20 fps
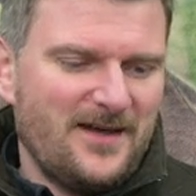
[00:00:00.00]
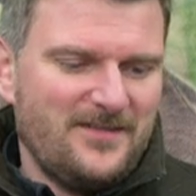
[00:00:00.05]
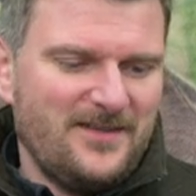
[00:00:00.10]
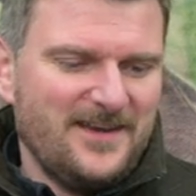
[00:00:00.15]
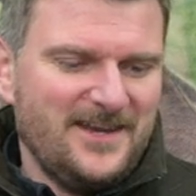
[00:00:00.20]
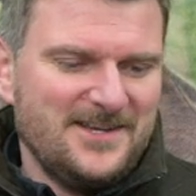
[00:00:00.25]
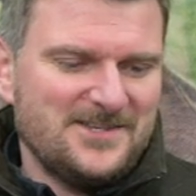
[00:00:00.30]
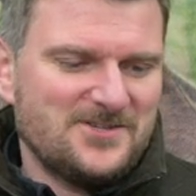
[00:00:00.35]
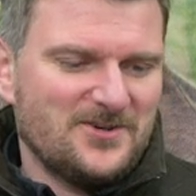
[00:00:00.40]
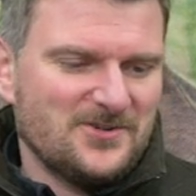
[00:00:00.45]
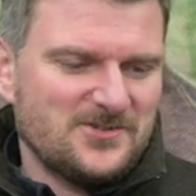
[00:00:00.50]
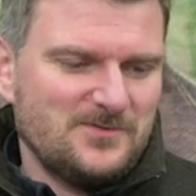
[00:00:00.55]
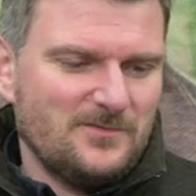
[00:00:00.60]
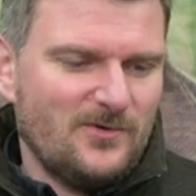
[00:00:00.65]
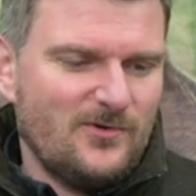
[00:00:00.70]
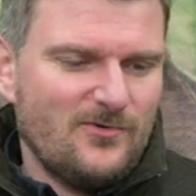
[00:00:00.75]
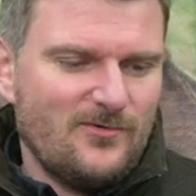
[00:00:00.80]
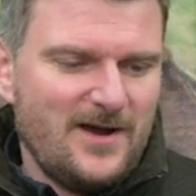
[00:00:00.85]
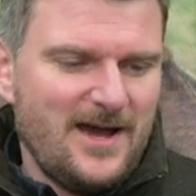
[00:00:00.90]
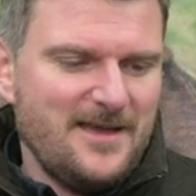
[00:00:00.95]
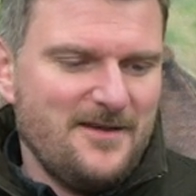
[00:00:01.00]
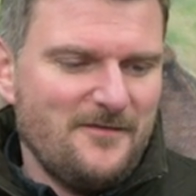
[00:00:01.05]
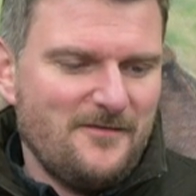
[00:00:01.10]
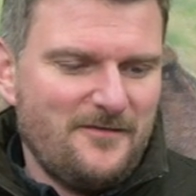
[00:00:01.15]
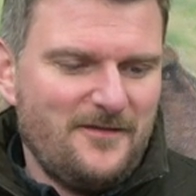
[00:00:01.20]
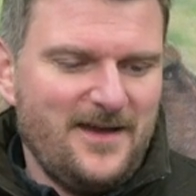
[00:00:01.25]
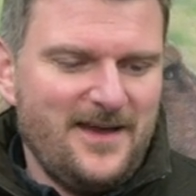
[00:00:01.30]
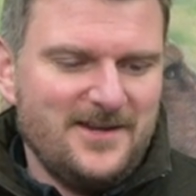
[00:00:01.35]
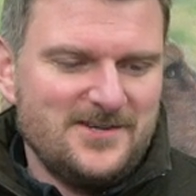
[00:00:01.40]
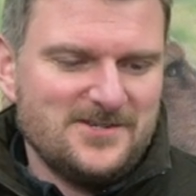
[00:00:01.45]
I think it's got some great
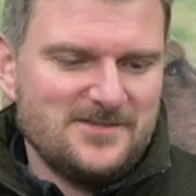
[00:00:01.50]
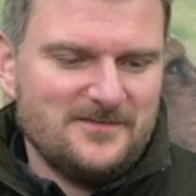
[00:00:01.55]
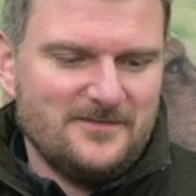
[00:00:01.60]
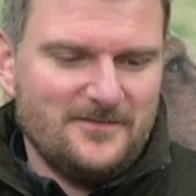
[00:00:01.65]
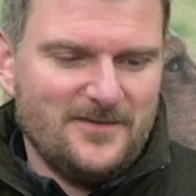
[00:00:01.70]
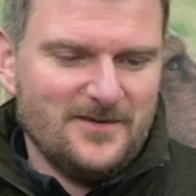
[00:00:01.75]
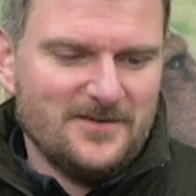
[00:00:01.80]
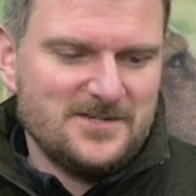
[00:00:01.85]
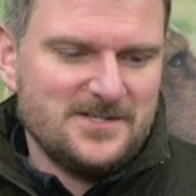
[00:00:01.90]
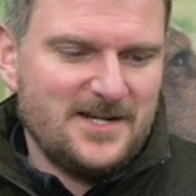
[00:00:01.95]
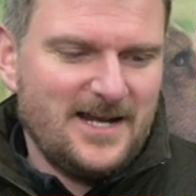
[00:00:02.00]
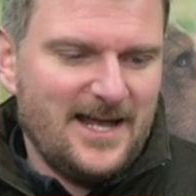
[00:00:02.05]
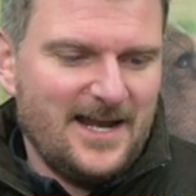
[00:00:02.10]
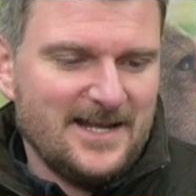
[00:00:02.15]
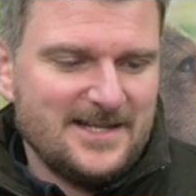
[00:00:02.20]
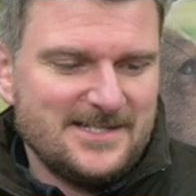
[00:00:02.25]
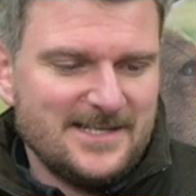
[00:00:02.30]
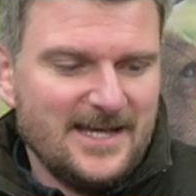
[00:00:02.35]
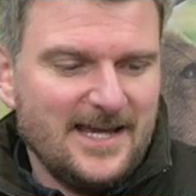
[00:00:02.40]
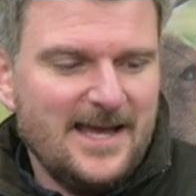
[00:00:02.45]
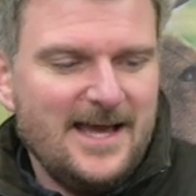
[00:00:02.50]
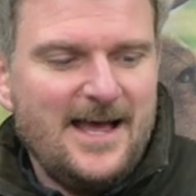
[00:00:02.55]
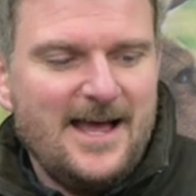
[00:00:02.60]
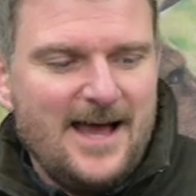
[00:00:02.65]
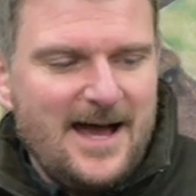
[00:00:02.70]
features and functionality.